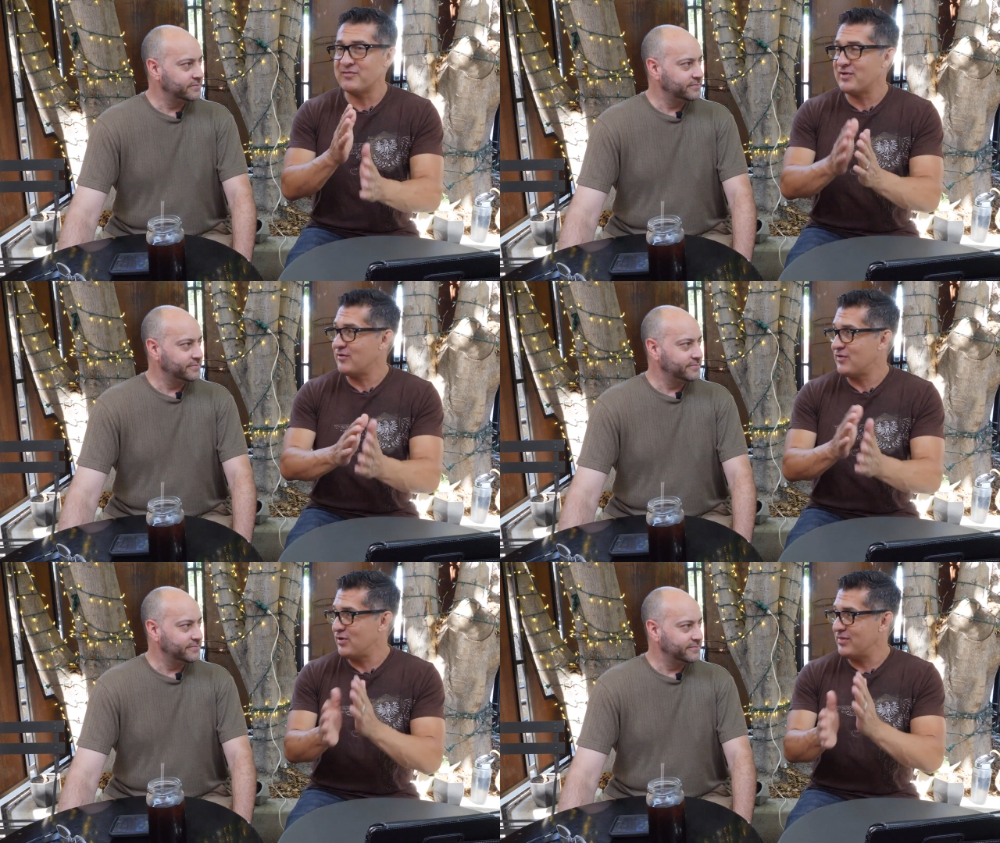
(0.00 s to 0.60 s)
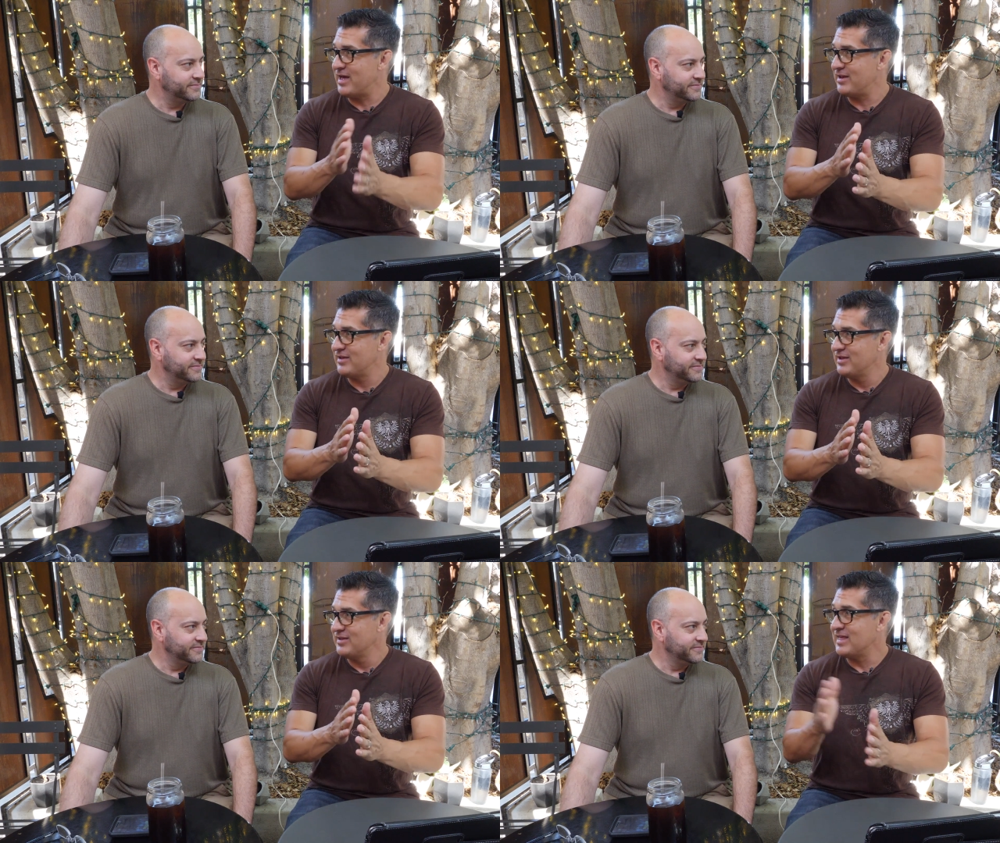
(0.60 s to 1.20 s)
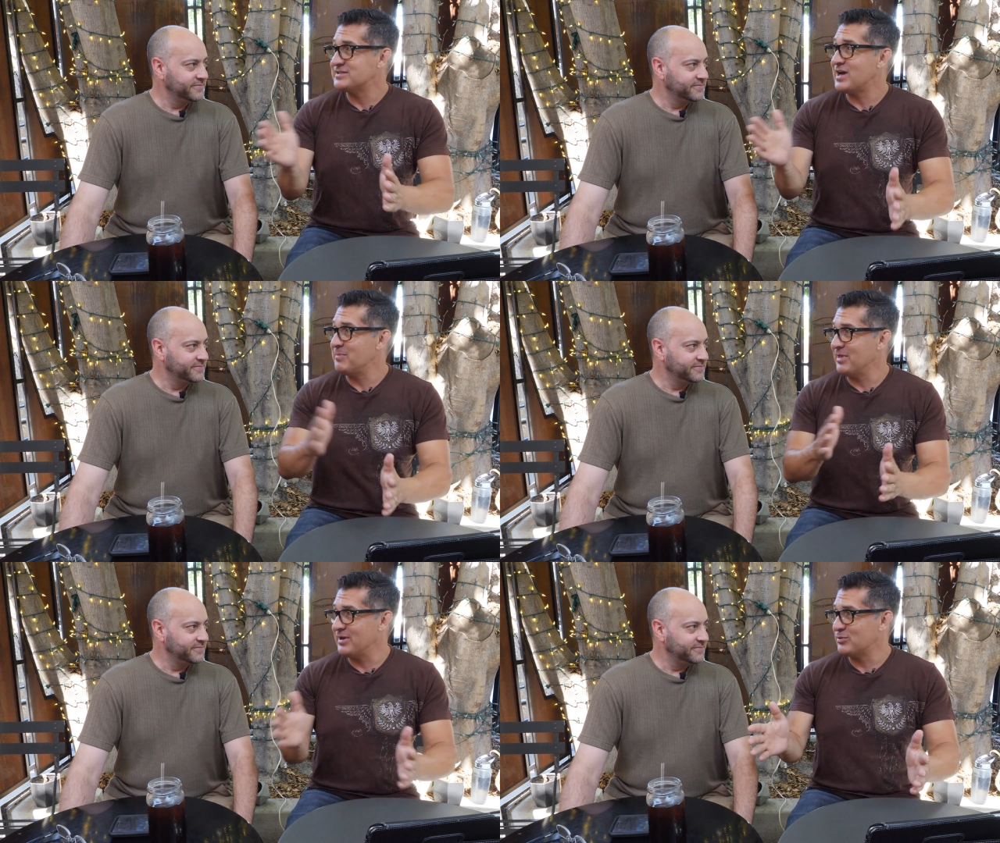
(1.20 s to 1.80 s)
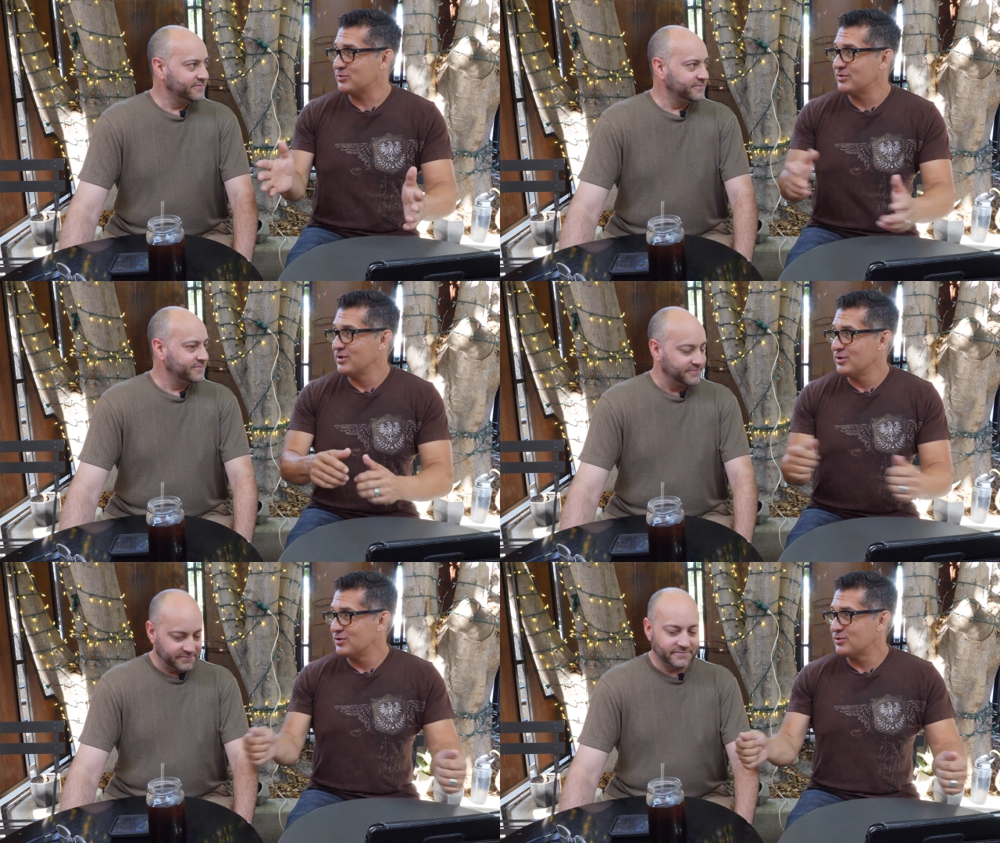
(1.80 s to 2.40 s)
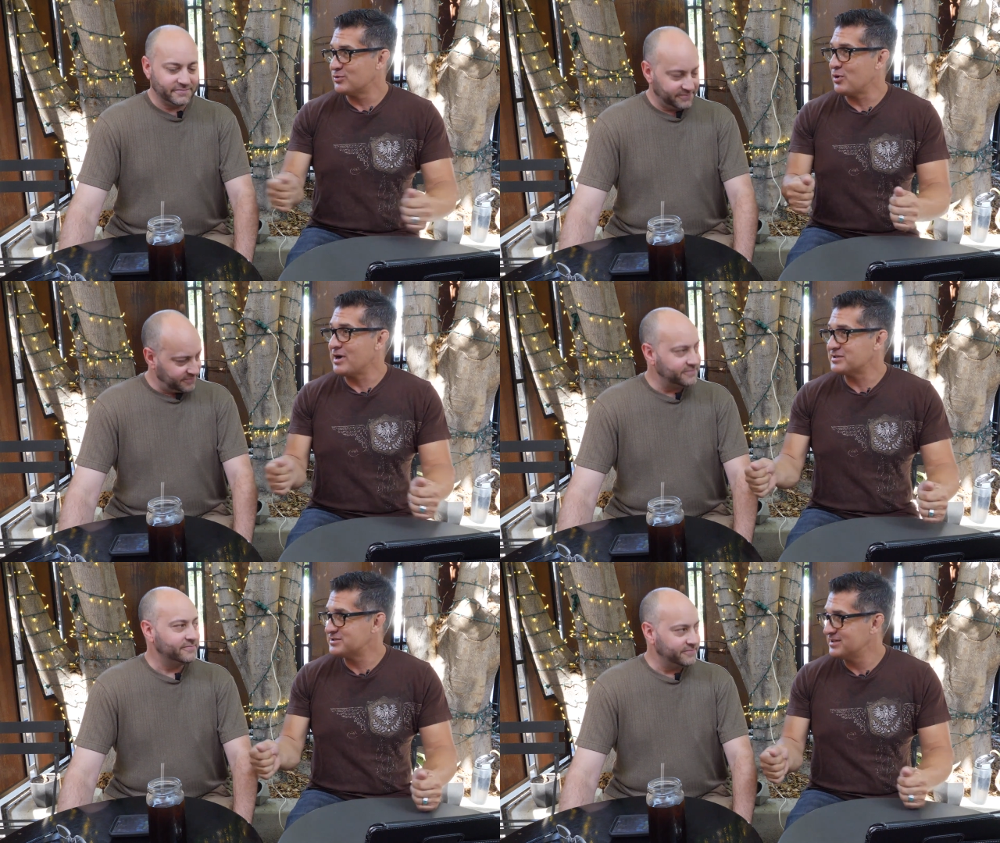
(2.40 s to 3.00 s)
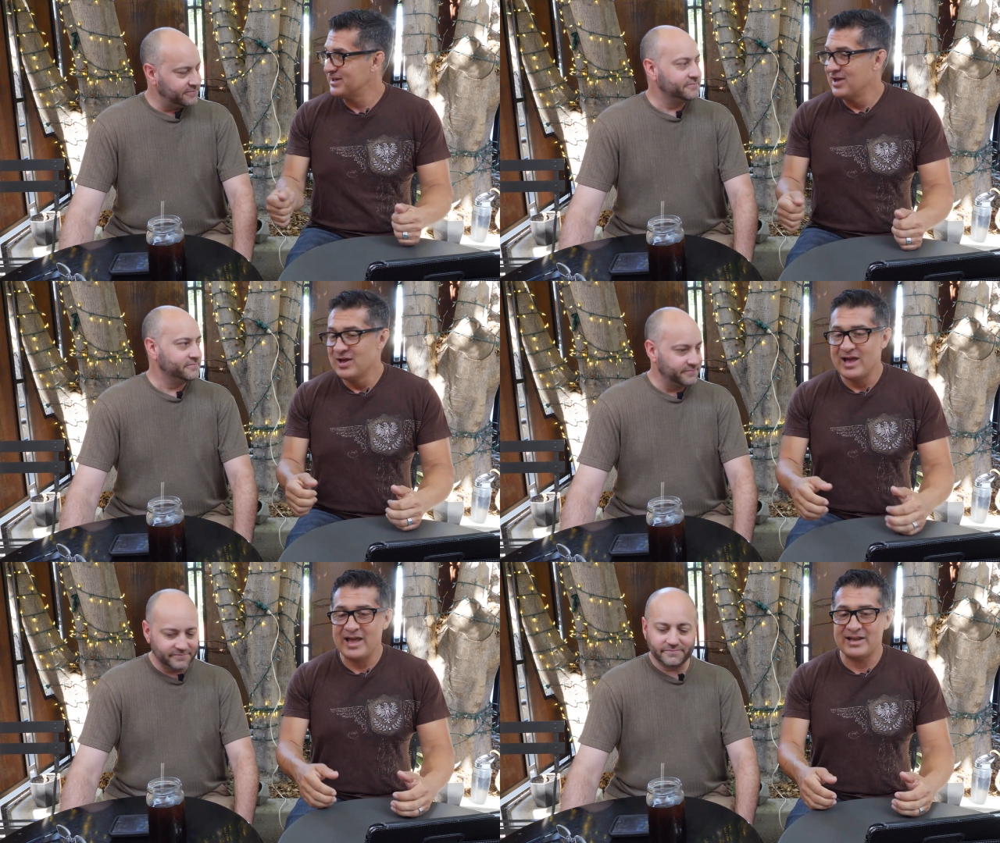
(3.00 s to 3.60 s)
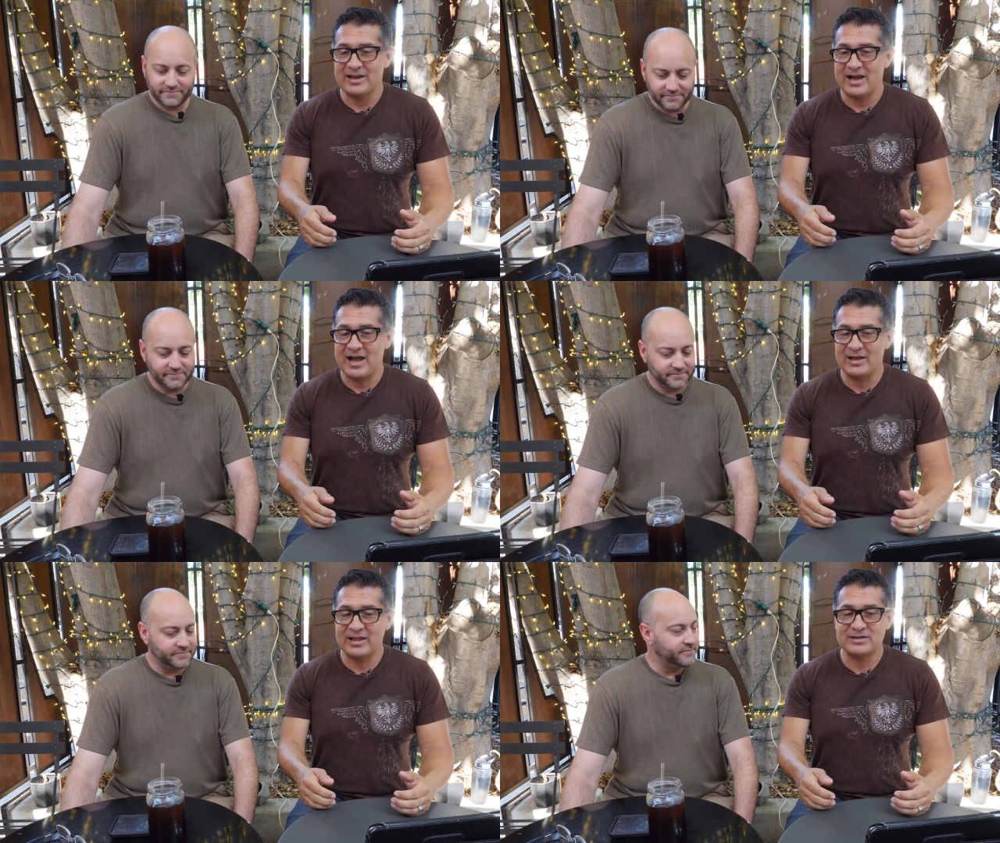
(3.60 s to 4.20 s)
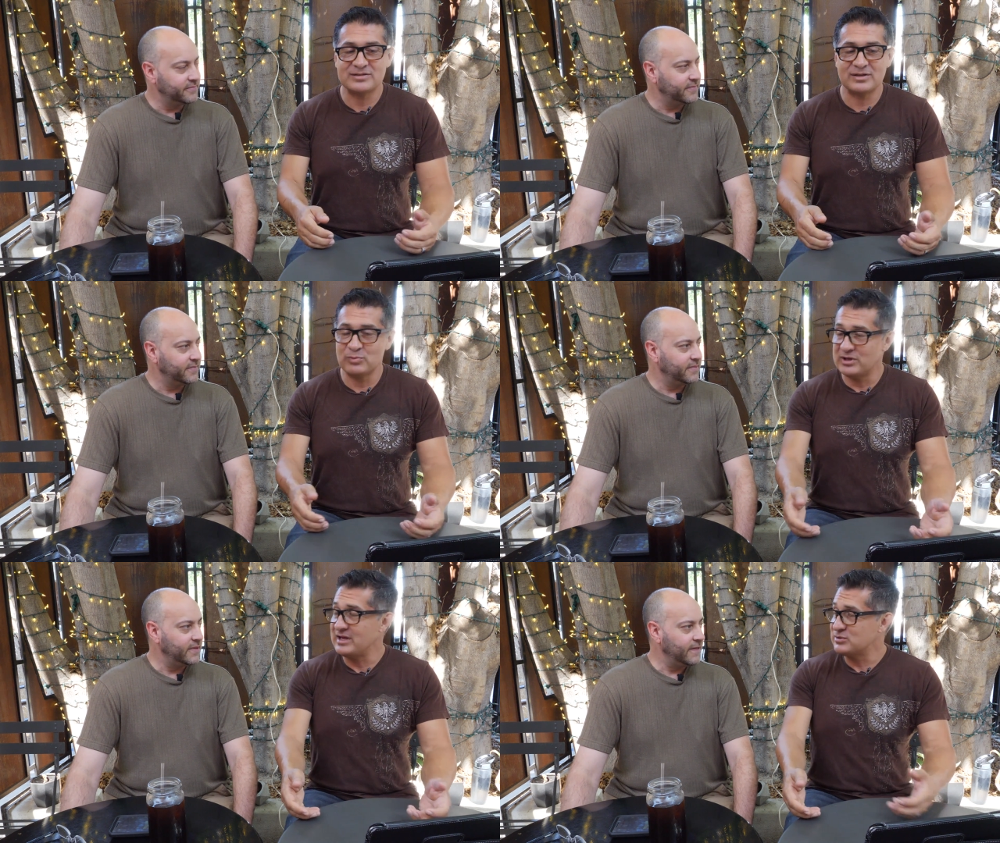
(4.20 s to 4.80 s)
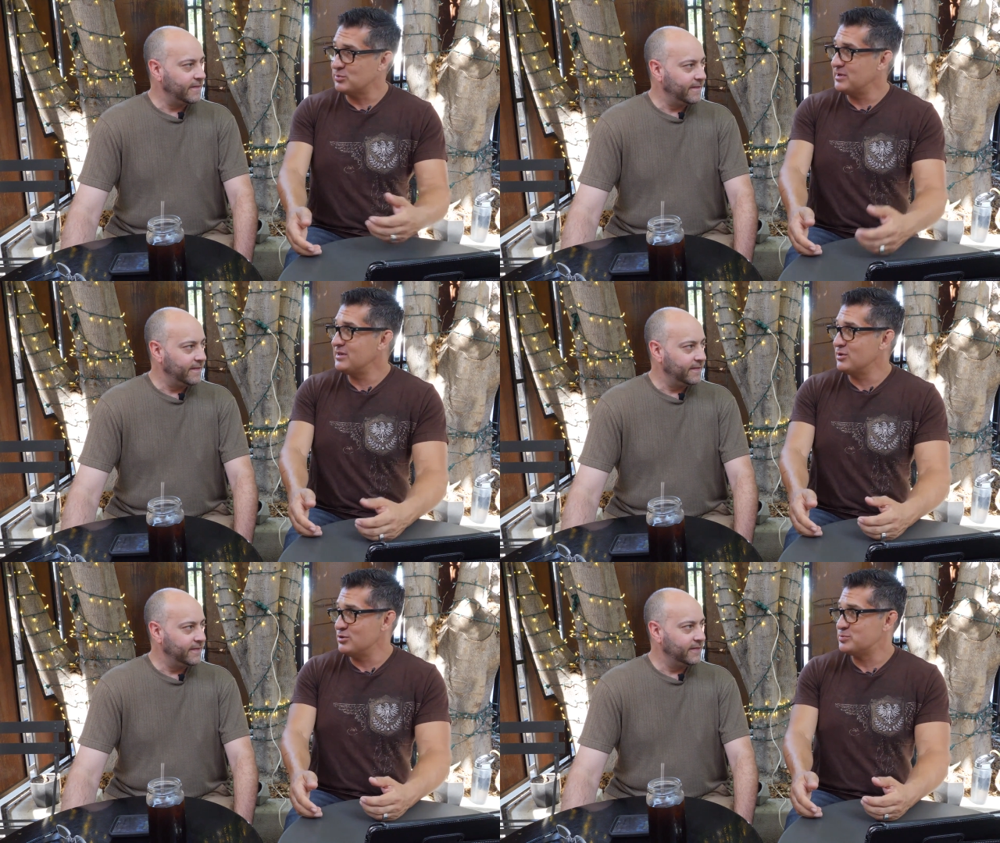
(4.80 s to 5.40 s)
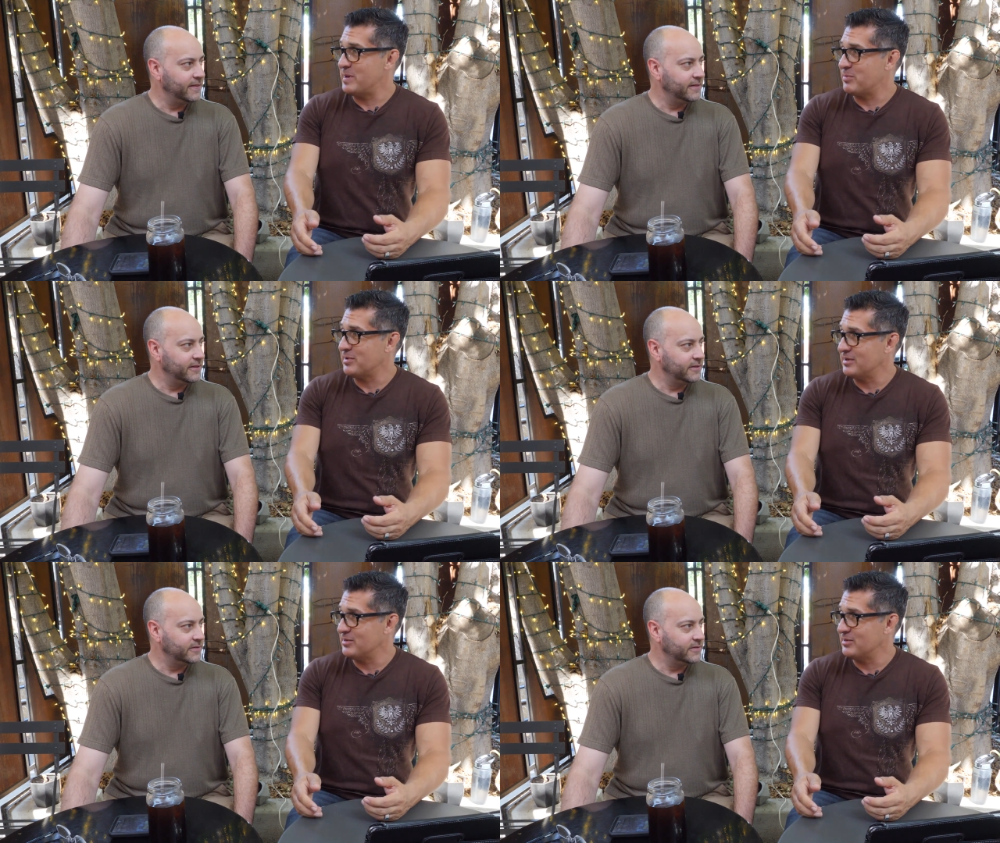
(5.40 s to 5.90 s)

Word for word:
Speaker 1: of felt following that, that timeline cruxed. Mm-hmm. And I like would like to read the newspaper